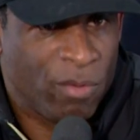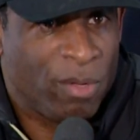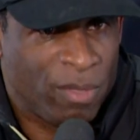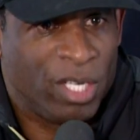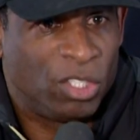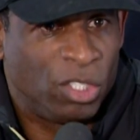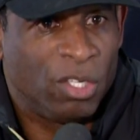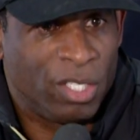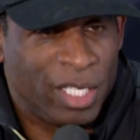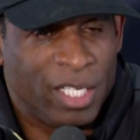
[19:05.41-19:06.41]
We want to
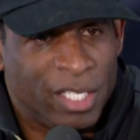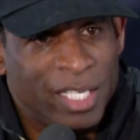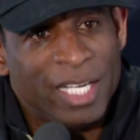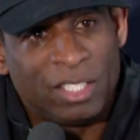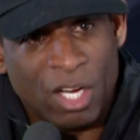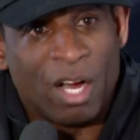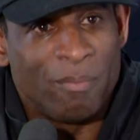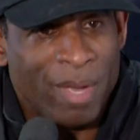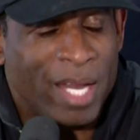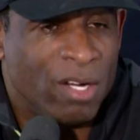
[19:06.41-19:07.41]
ensure that their needs are
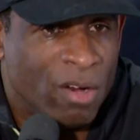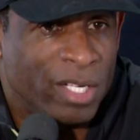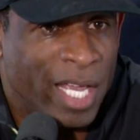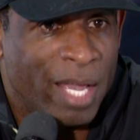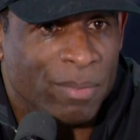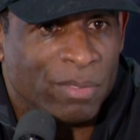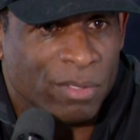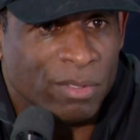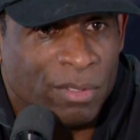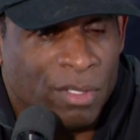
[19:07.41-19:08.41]
met on
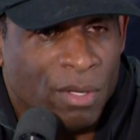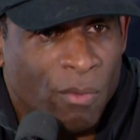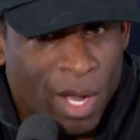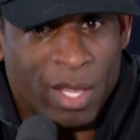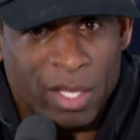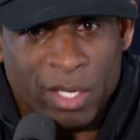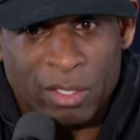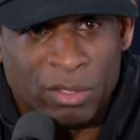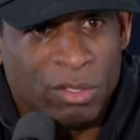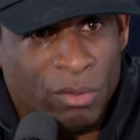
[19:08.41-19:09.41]
campus while
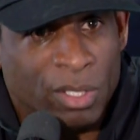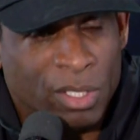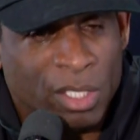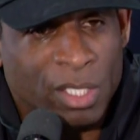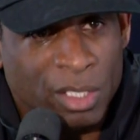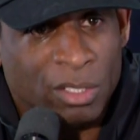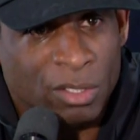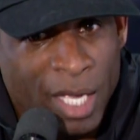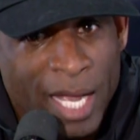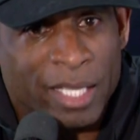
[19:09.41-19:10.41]
they're a student, a
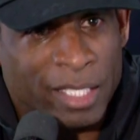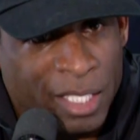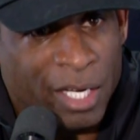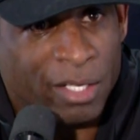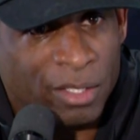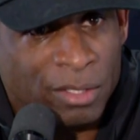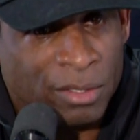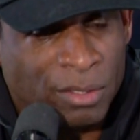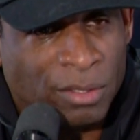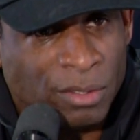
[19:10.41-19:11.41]
collegiate athlete here.
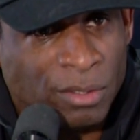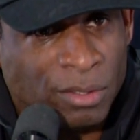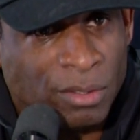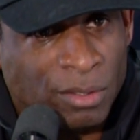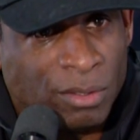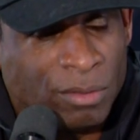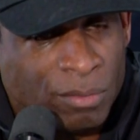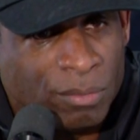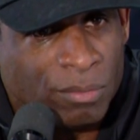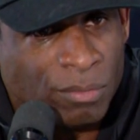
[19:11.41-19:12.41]
Okay, and to follow up
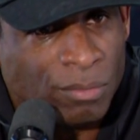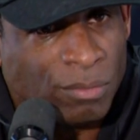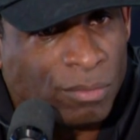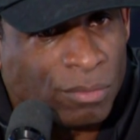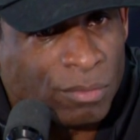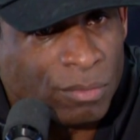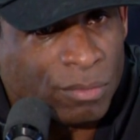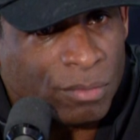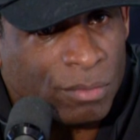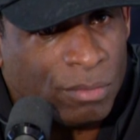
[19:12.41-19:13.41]
th- with that,
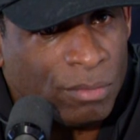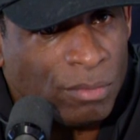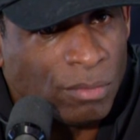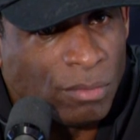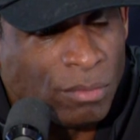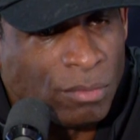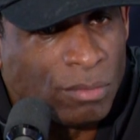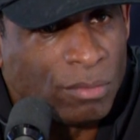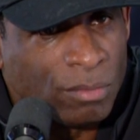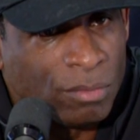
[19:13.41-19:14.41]
um, most of your
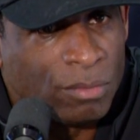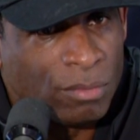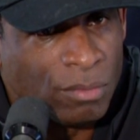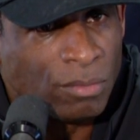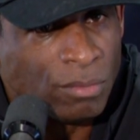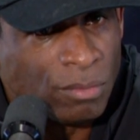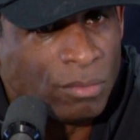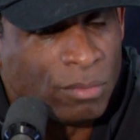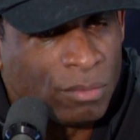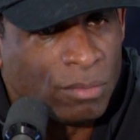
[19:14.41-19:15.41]
recruits uh, through your
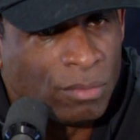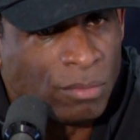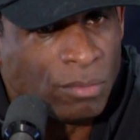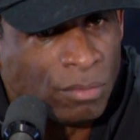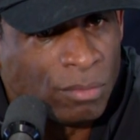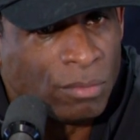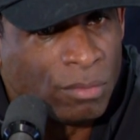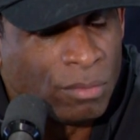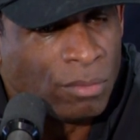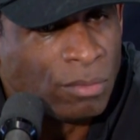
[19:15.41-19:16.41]
40 40 20
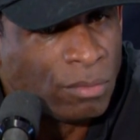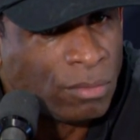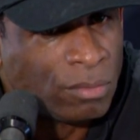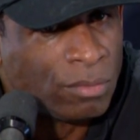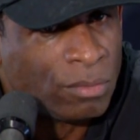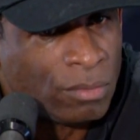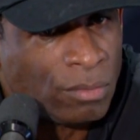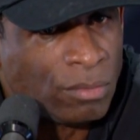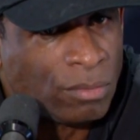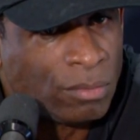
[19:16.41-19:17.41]
uh, recruiting
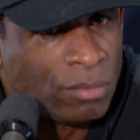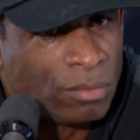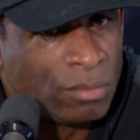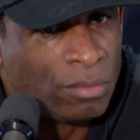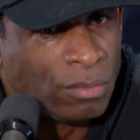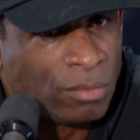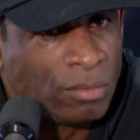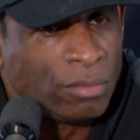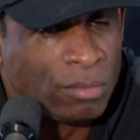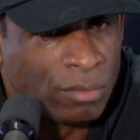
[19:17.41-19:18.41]
strategy, most of them are
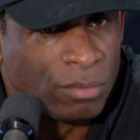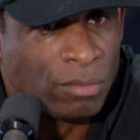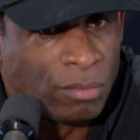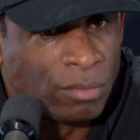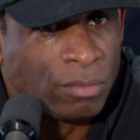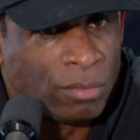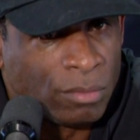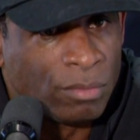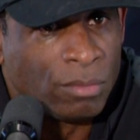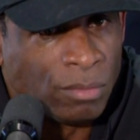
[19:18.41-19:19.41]
coming from out of
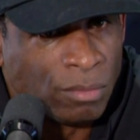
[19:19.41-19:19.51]
state.